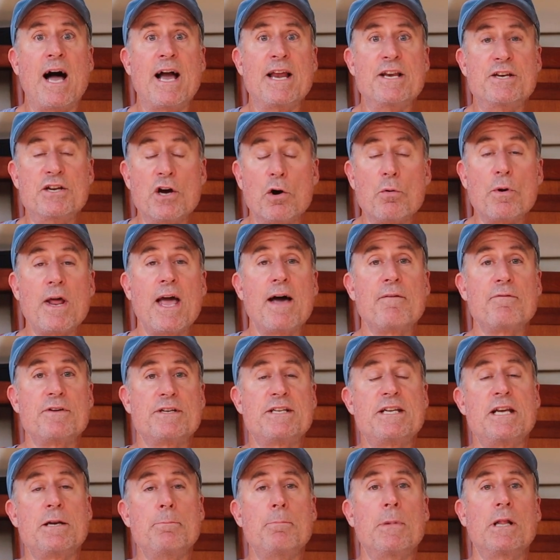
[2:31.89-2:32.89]
I don't have
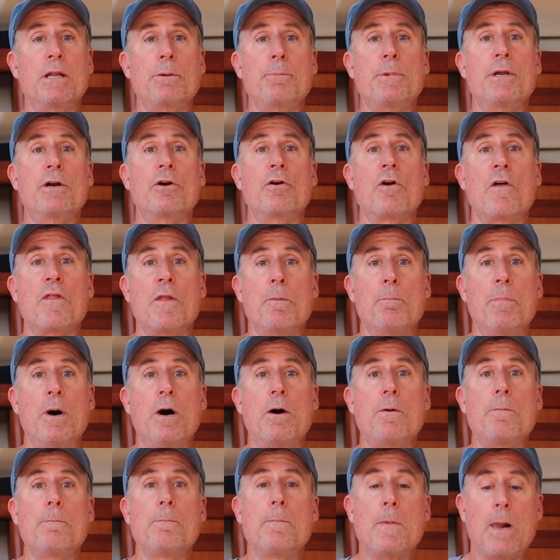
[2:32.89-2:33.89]
a 10 millimeter on the
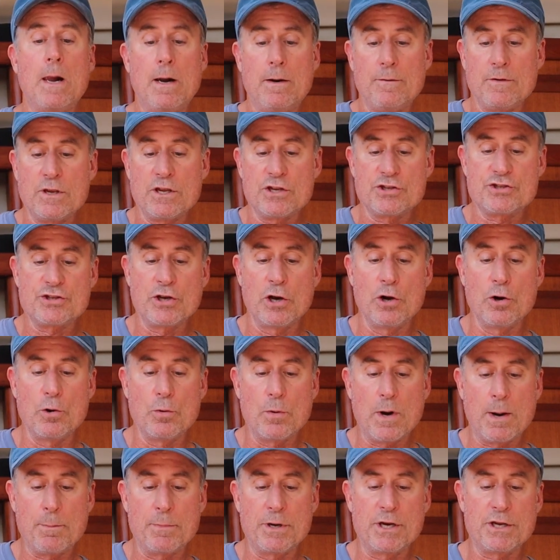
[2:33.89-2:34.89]
boat,
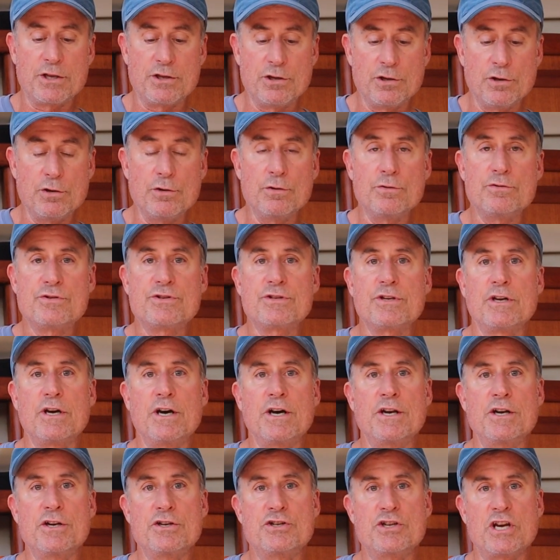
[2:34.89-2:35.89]
so I'm going to use
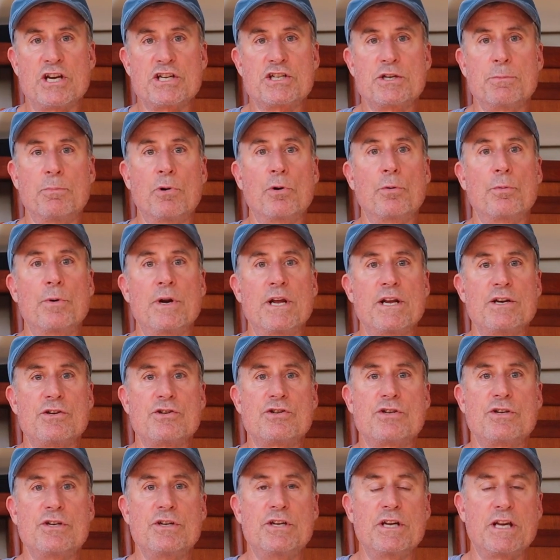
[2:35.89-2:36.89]
an adjustable
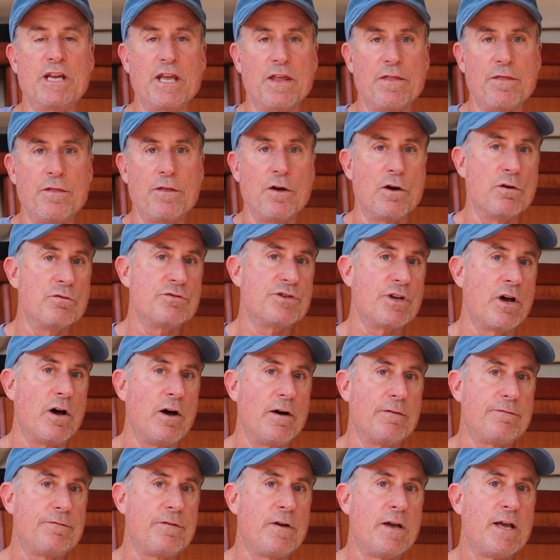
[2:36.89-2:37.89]
wrench to get those
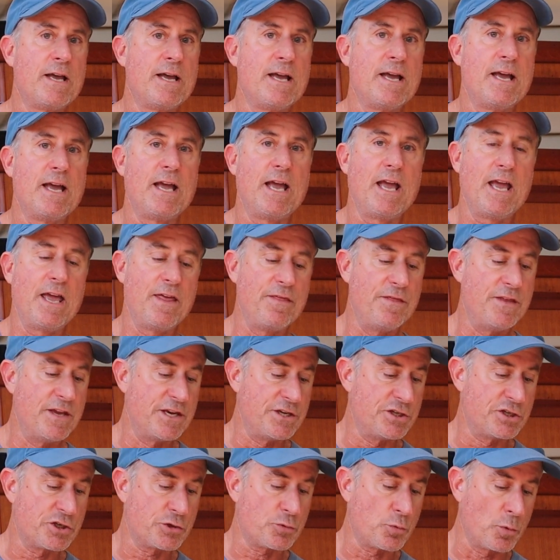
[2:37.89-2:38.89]
off and
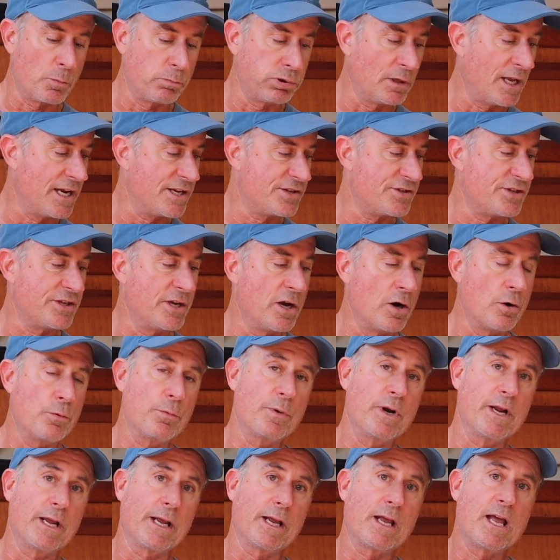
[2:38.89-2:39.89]
then just replace the
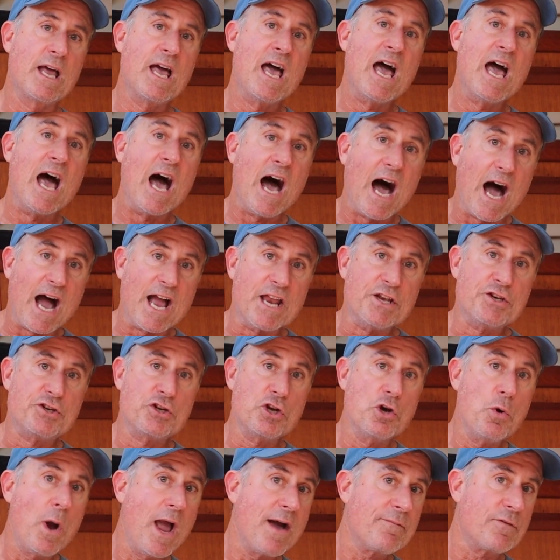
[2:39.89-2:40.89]
O-ring. I
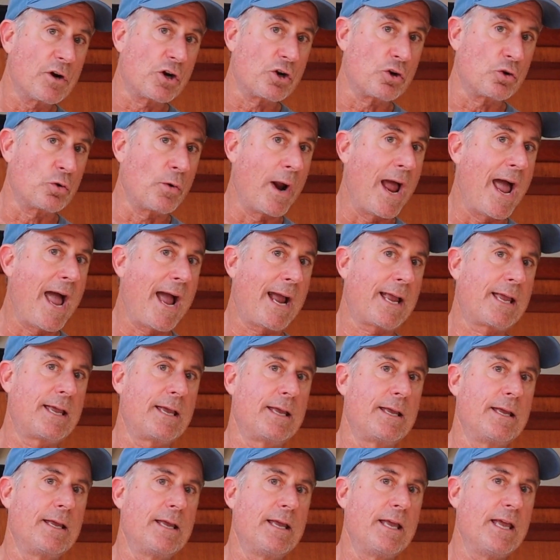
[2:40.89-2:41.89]
do have a
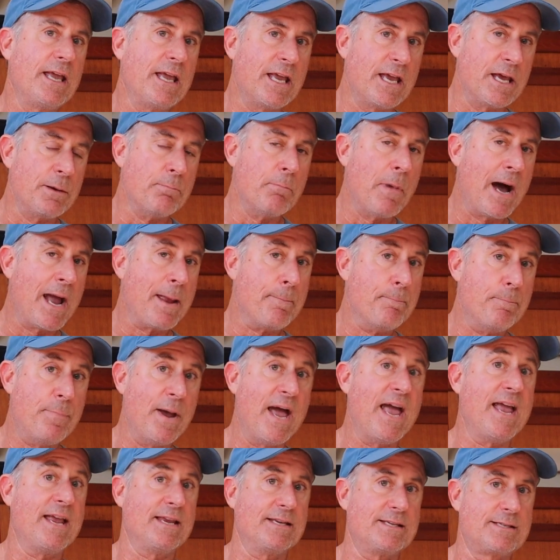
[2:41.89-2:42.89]
crack in my
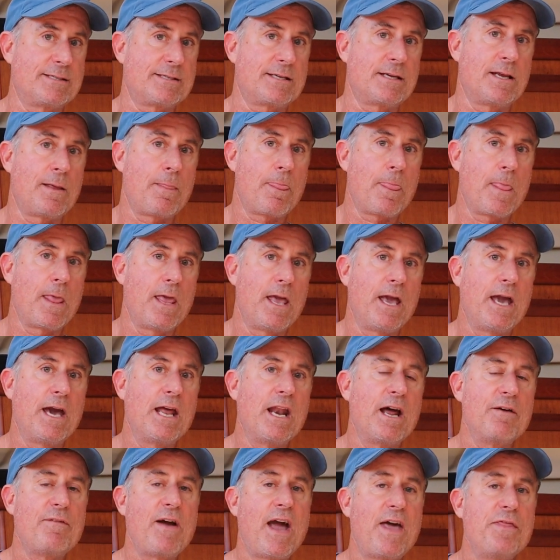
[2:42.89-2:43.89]
base,
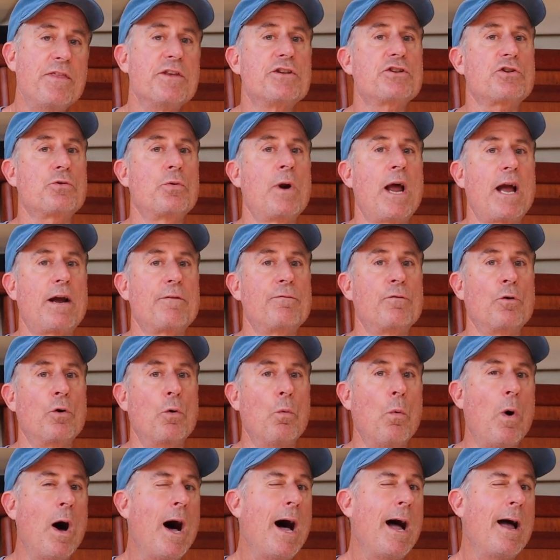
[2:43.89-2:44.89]
and I've had this crack for
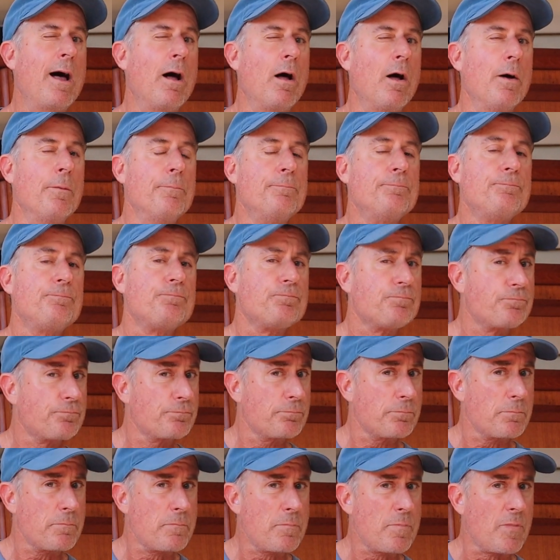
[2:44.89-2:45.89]
a while,
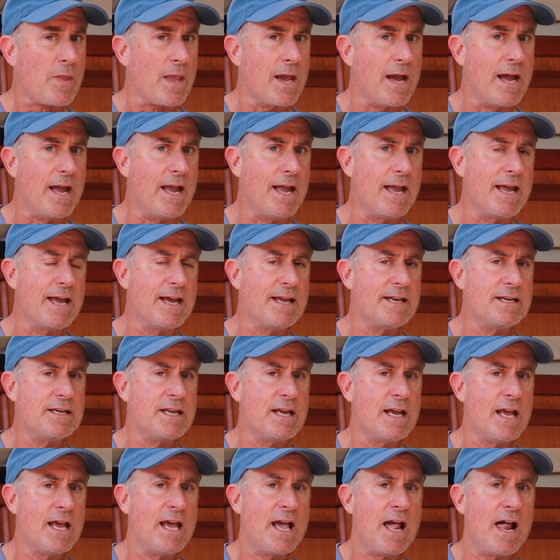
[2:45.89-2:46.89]

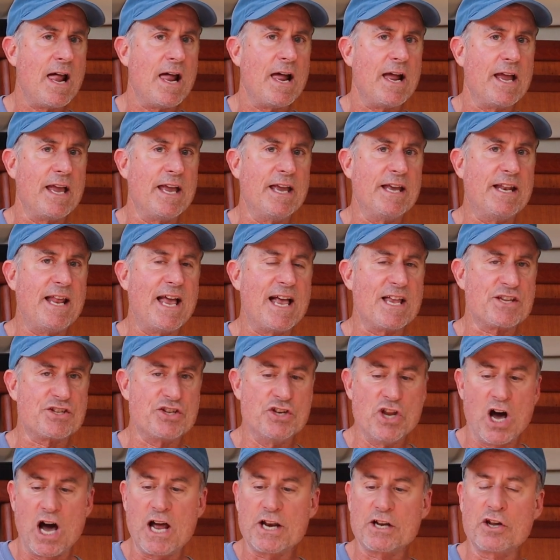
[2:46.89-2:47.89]
and it
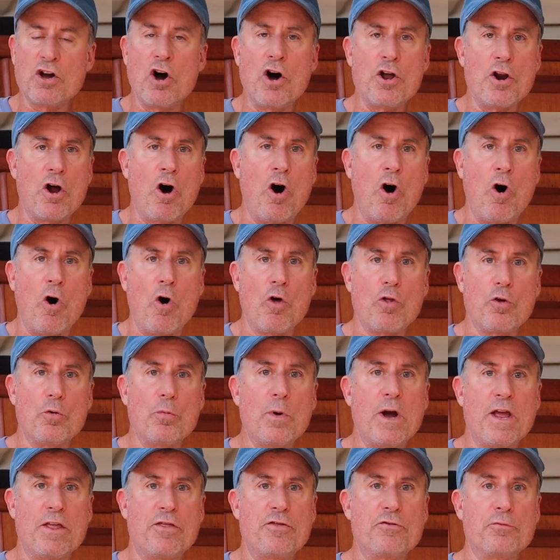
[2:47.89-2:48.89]
has not gone all the
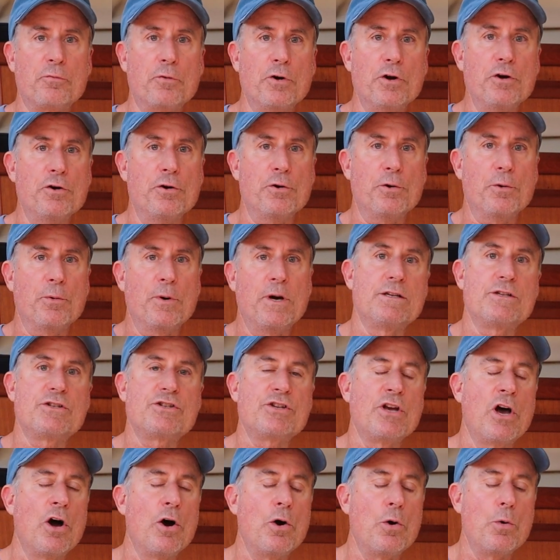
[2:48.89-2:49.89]
way through.
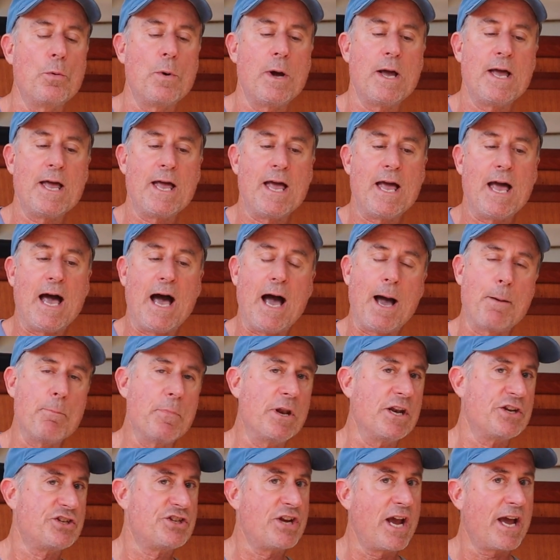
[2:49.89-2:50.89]
So I'm
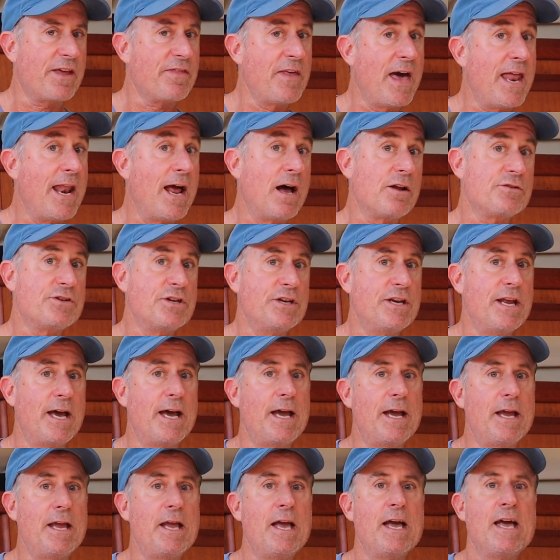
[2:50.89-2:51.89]
going to check that out
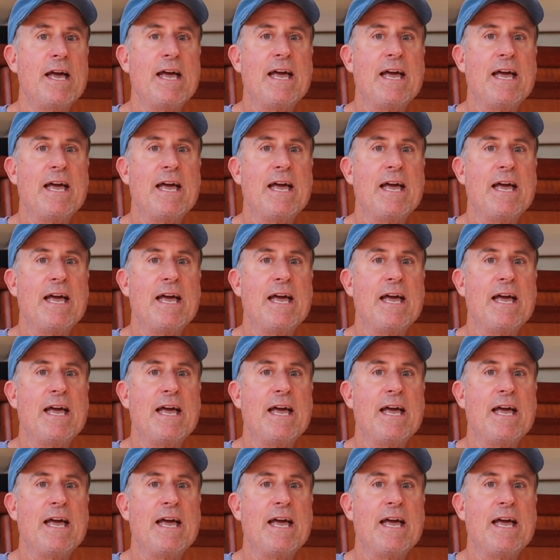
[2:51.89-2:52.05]
today.